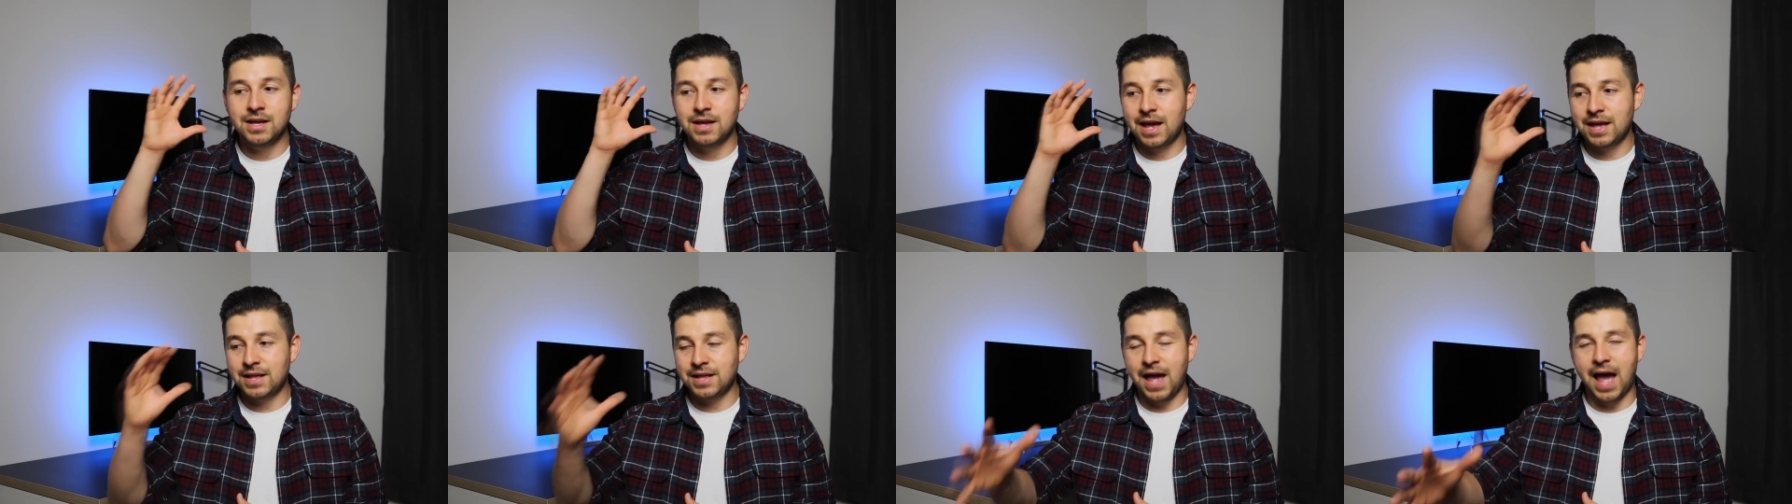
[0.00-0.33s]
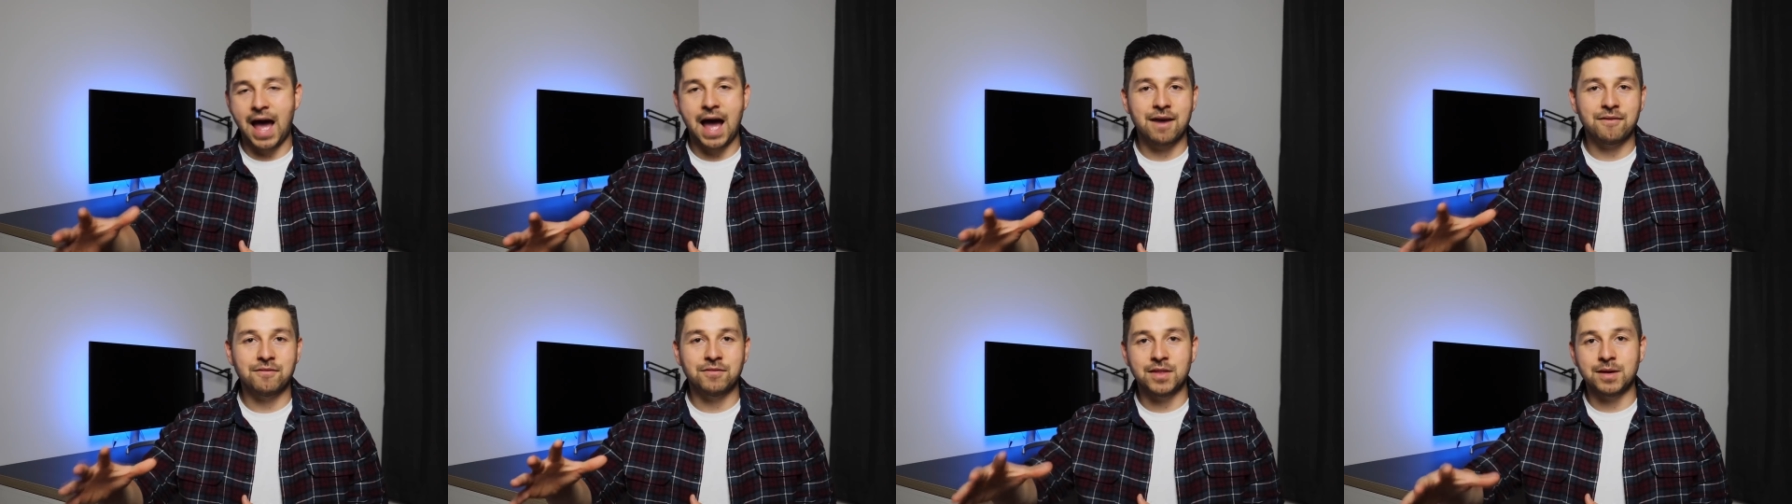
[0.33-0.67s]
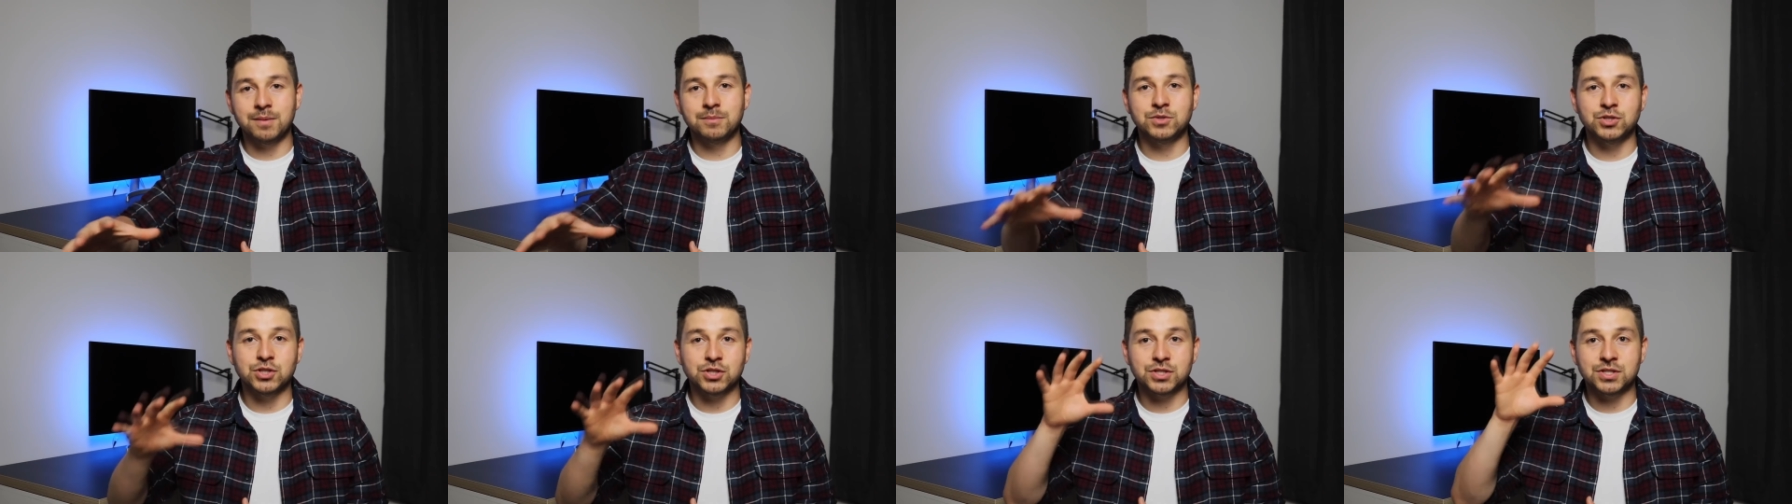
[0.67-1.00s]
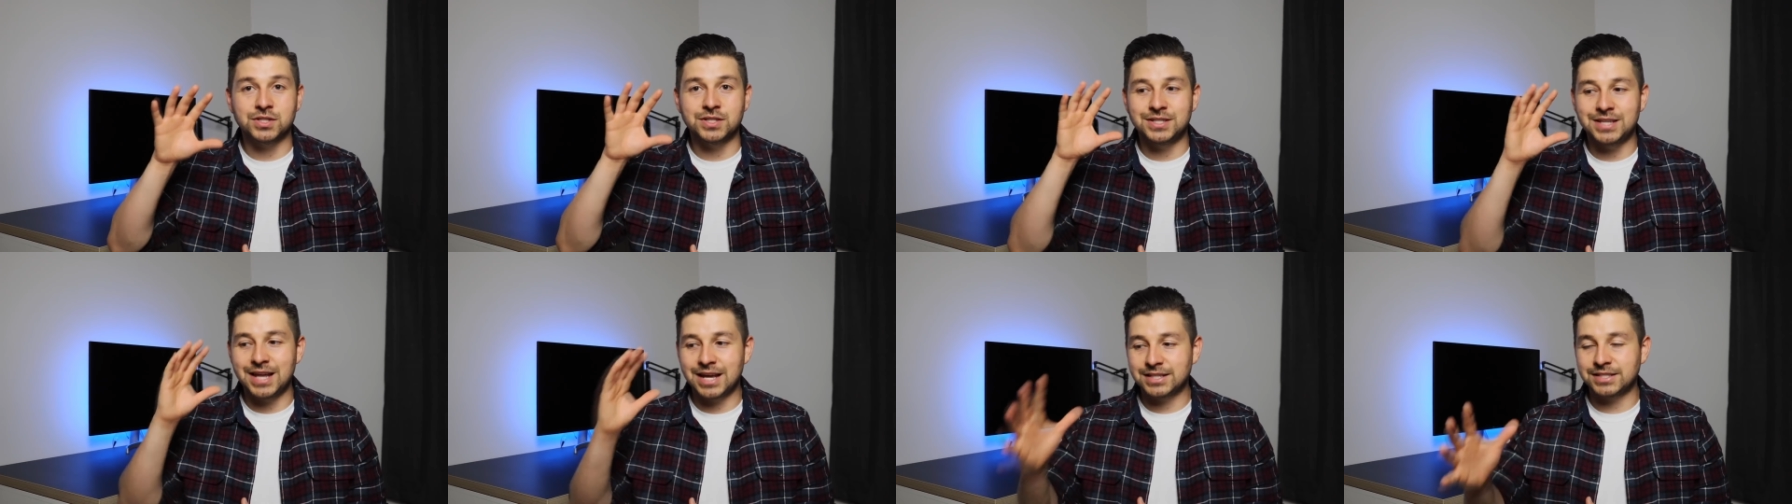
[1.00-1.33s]
have them
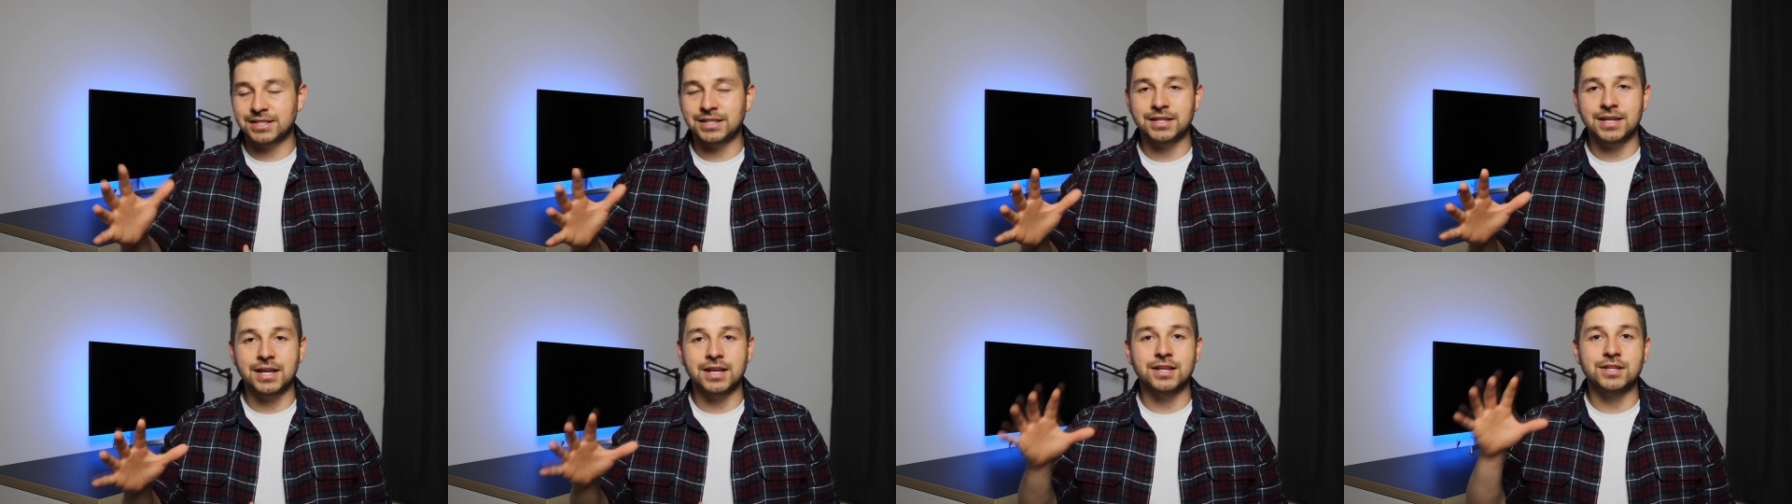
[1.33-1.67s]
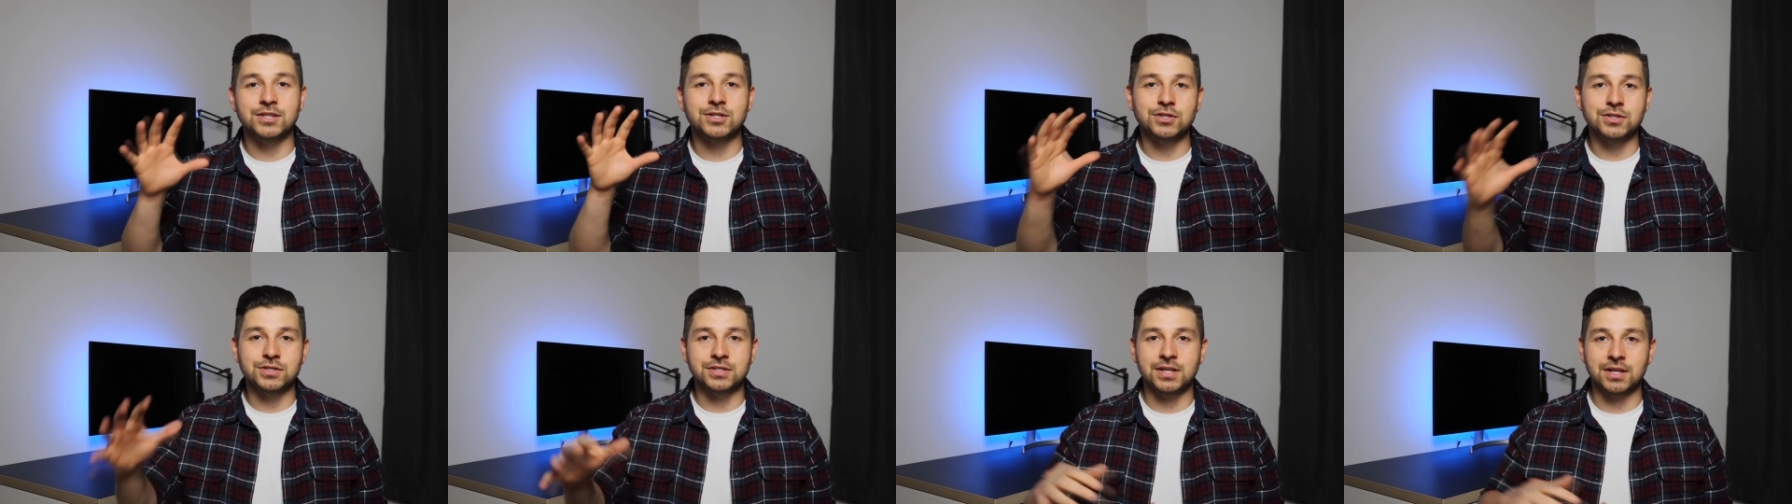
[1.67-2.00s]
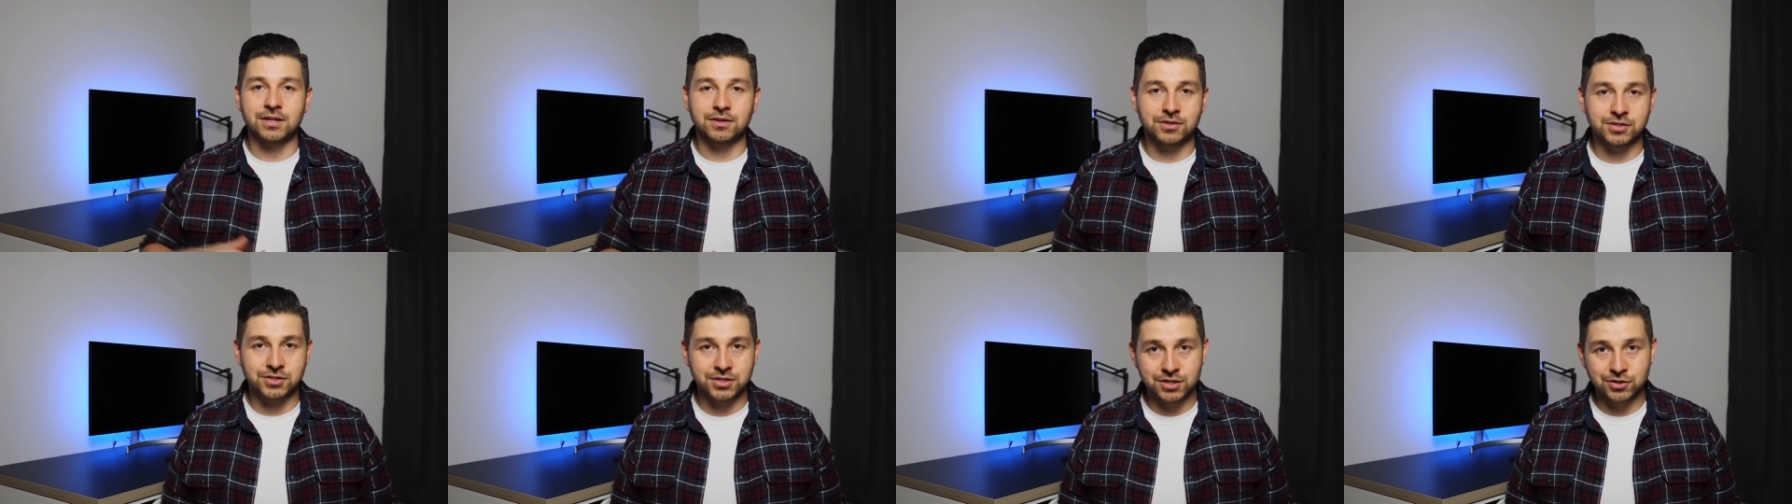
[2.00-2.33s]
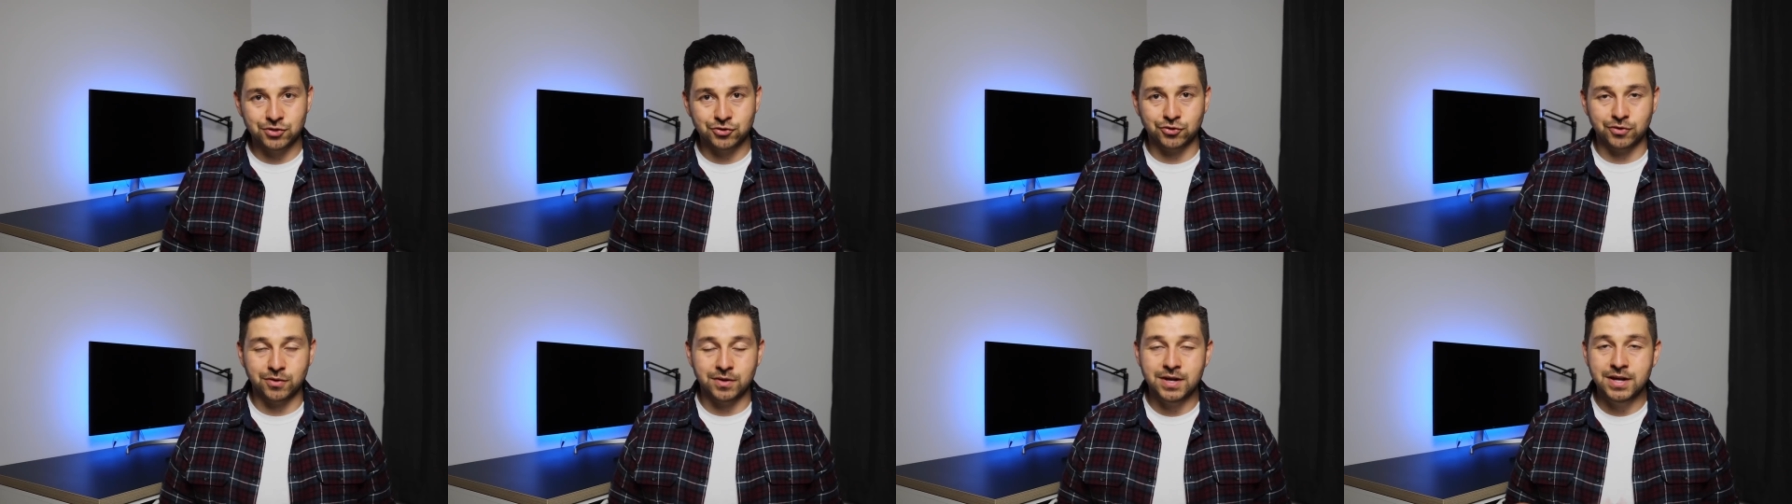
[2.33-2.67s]
just designated to Seller
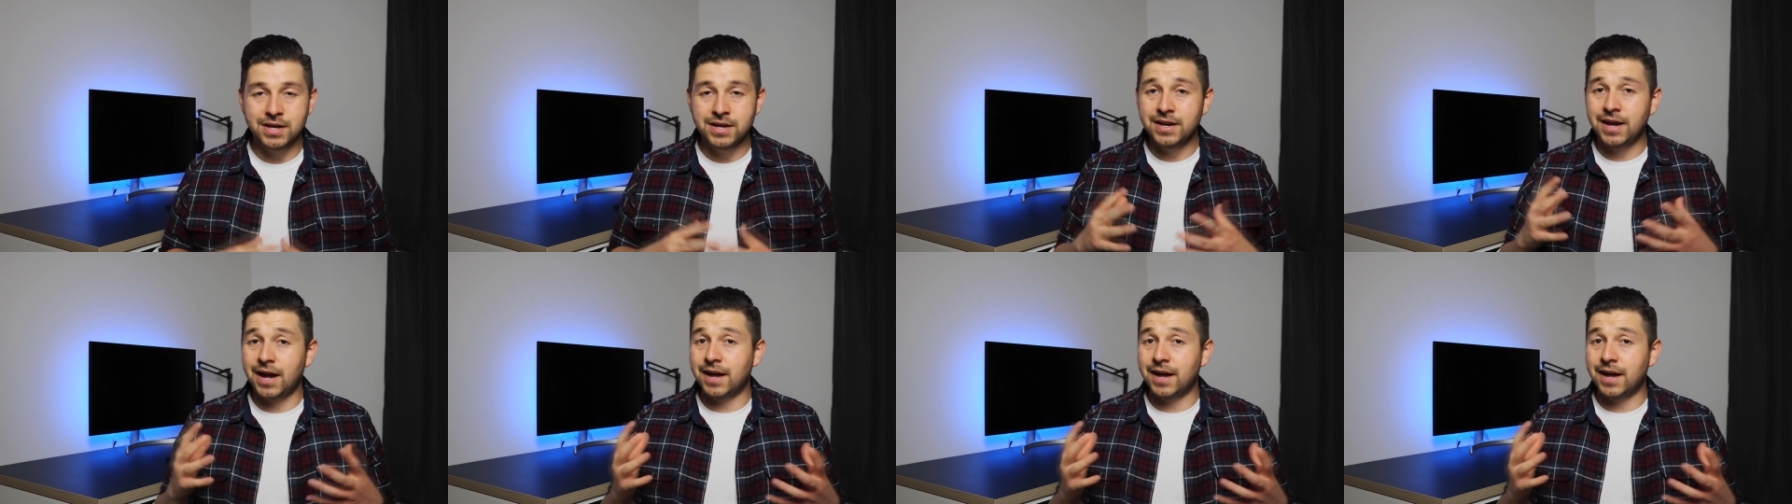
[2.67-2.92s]
Central.